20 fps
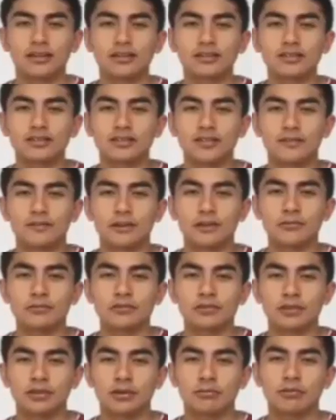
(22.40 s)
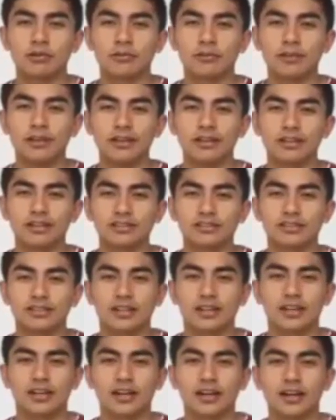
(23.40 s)
This is the famous home of Incas.
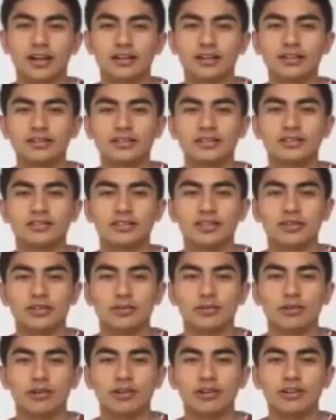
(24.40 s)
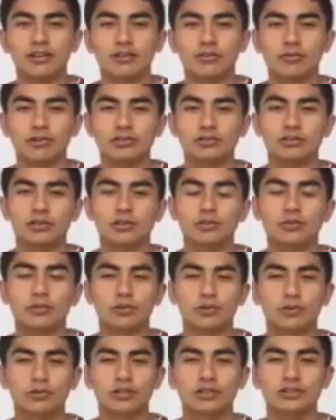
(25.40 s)
An ancient sanctuary was all
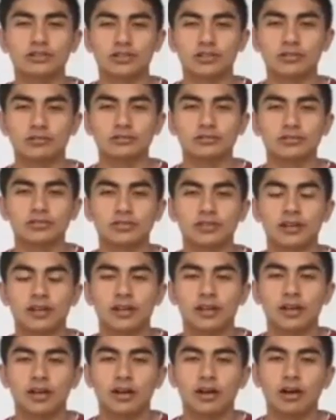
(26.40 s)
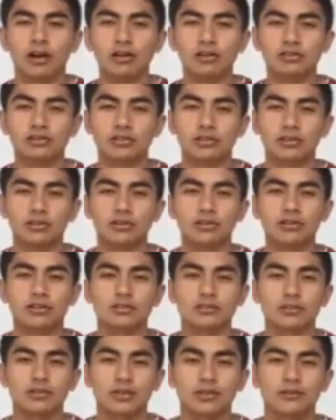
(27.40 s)
built with stones. Also,
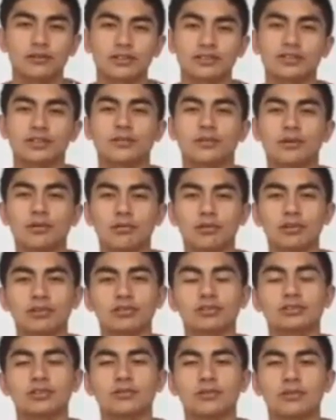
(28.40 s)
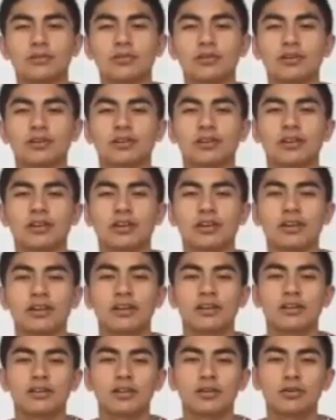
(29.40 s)
is one of the 7 wonders of the world.
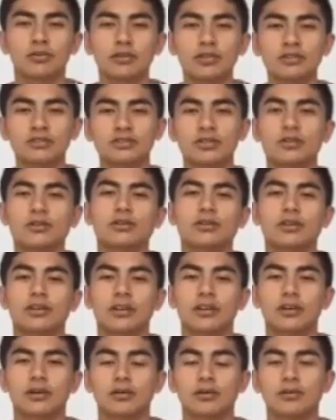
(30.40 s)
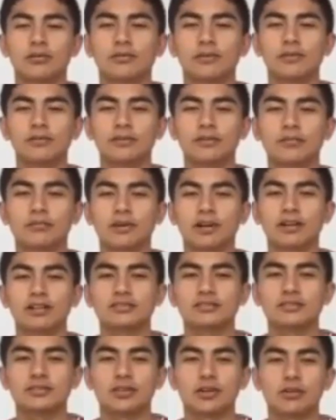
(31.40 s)
The ruins are located about 50
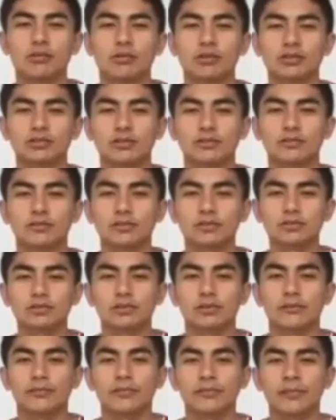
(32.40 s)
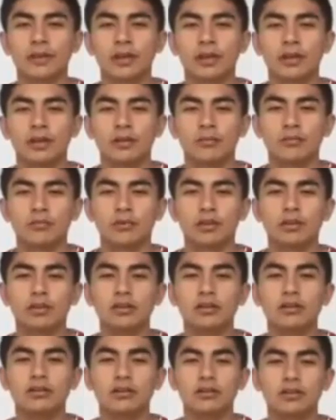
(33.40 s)
miles northwest of Cusco, in
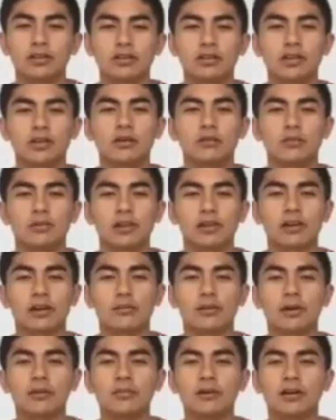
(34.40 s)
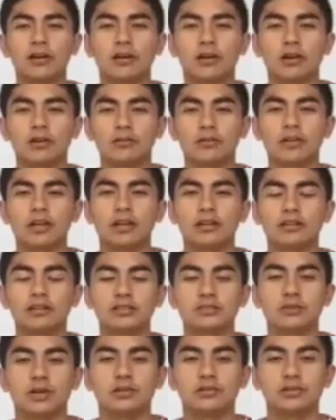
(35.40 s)
the Cordillera of Vilcabamba of the
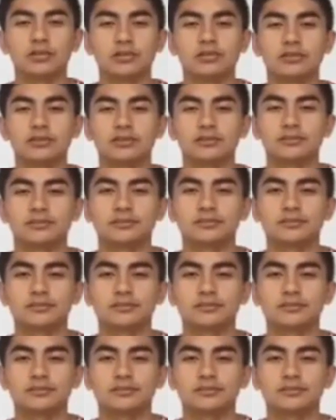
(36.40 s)
Andes Mountains.